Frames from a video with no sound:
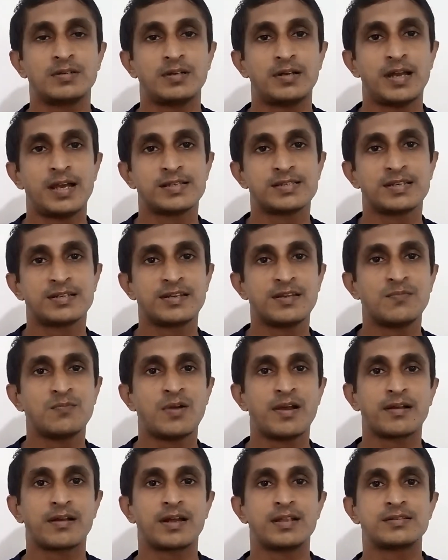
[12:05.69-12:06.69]
As a tip,
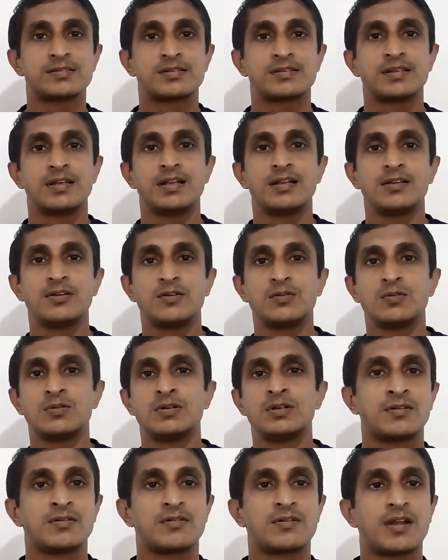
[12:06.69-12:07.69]
I can tell you,
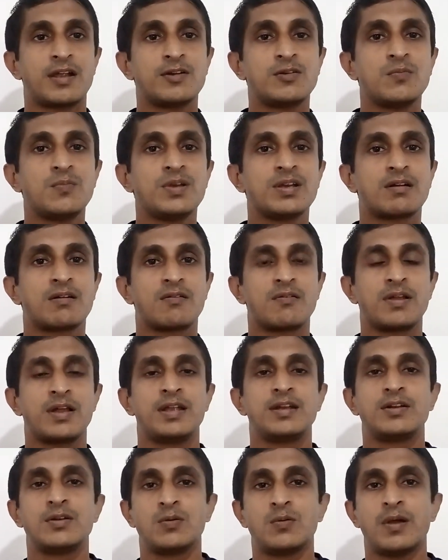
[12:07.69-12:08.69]
try to be
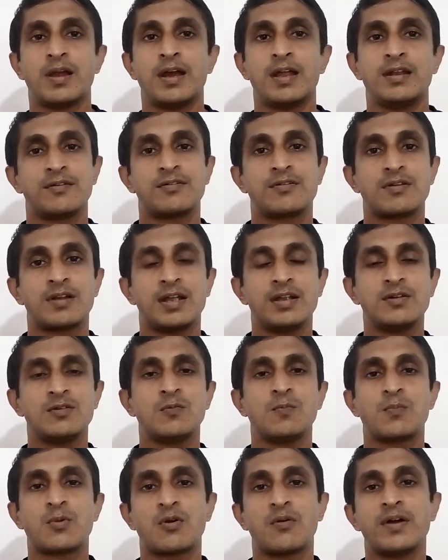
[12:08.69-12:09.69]
creative and try to
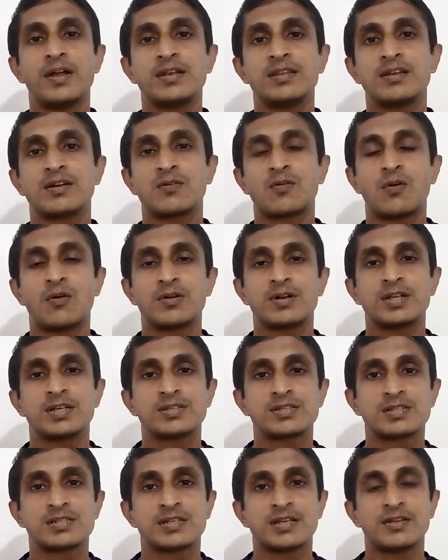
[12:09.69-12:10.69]
provide the
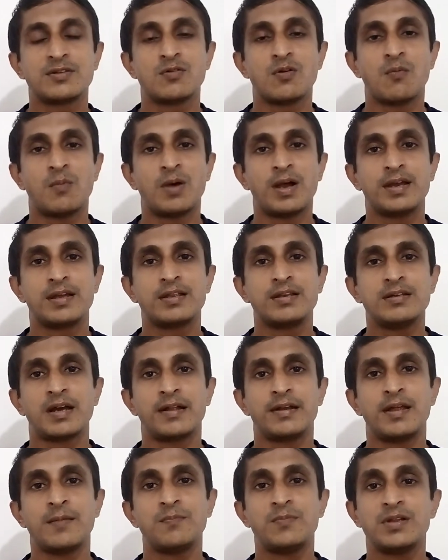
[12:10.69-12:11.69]
quotation in your mind,
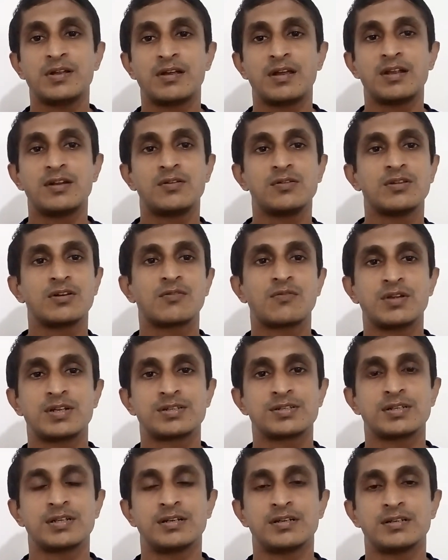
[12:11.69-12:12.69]
adapting it to the
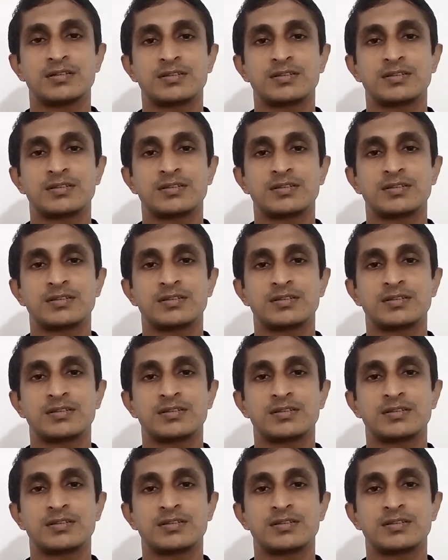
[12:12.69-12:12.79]
question.